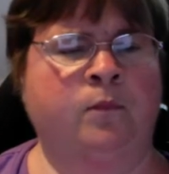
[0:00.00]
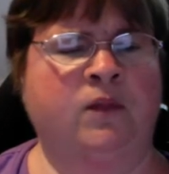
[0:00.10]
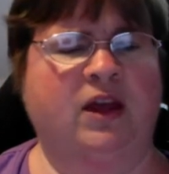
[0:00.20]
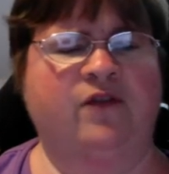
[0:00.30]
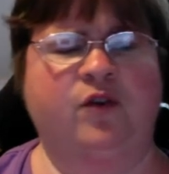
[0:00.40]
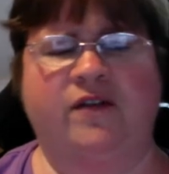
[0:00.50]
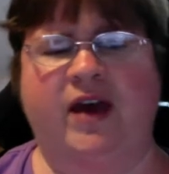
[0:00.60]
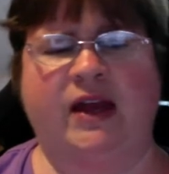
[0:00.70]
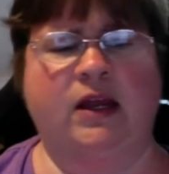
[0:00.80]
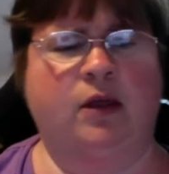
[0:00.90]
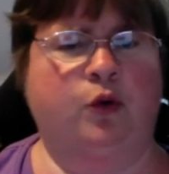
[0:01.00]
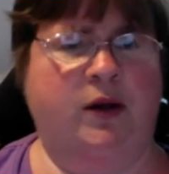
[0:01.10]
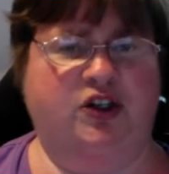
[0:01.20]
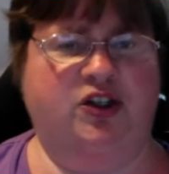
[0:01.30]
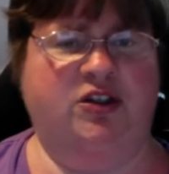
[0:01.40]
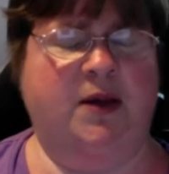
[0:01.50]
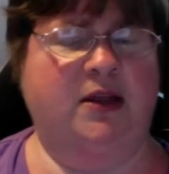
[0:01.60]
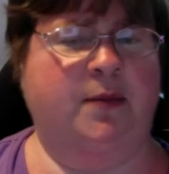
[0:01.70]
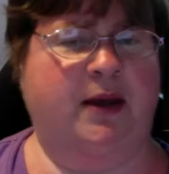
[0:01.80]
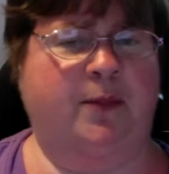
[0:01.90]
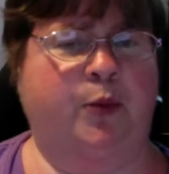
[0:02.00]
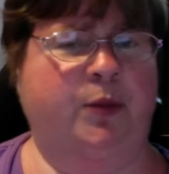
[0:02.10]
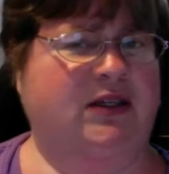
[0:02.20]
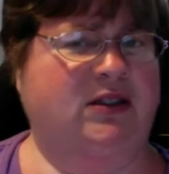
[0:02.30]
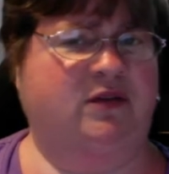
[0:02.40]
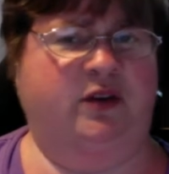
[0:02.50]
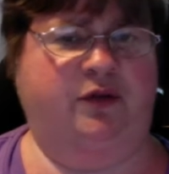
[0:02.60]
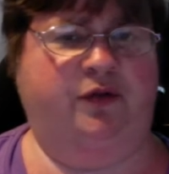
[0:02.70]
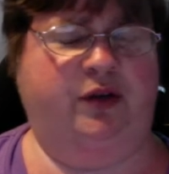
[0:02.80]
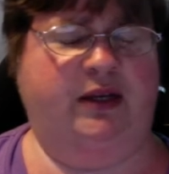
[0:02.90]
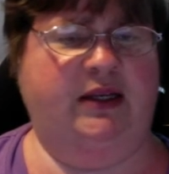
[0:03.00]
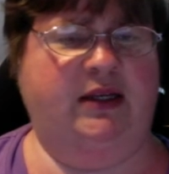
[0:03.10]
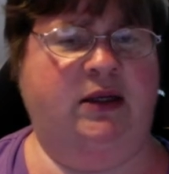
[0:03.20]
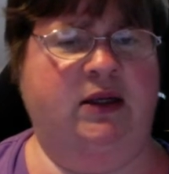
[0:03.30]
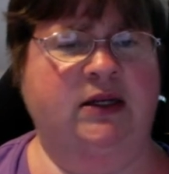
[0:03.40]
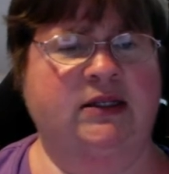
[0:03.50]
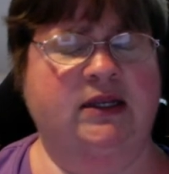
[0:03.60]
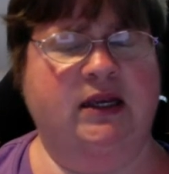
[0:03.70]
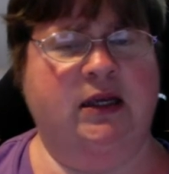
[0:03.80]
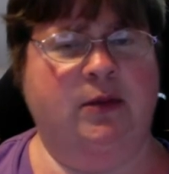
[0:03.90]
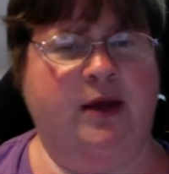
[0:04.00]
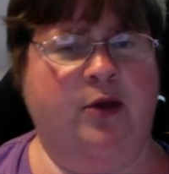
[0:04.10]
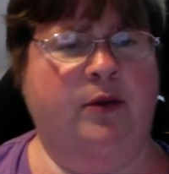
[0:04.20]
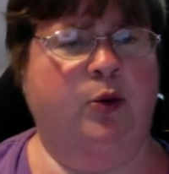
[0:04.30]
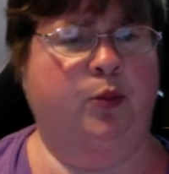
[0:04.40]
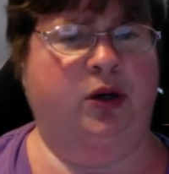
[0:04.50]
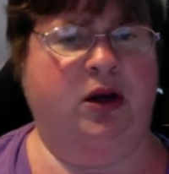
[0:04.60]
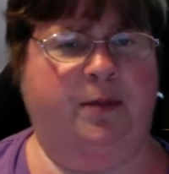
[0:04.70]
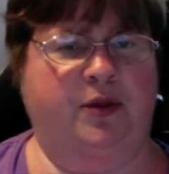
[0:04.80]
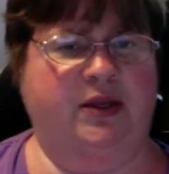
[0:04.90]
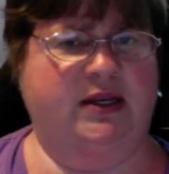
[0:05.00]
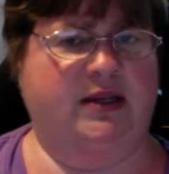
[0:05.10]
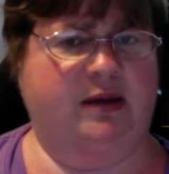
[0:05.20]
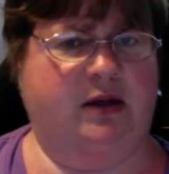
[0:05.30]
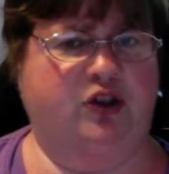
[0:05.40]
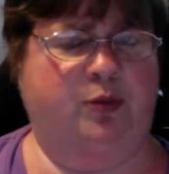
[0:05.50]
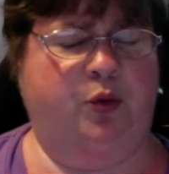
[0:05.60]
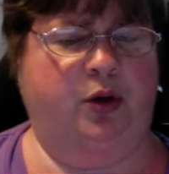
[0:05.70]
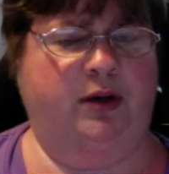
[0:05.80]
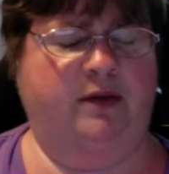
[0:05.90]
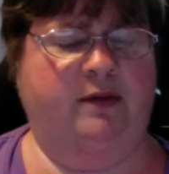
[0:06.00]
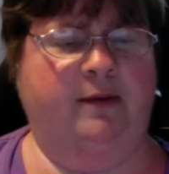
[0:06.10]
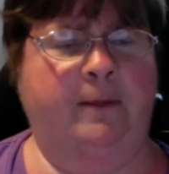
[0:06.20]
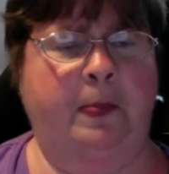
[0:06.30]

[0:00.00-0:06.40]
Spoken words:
If you have any other questions about the paper, please feel free to email me or put it up on the discussion boards.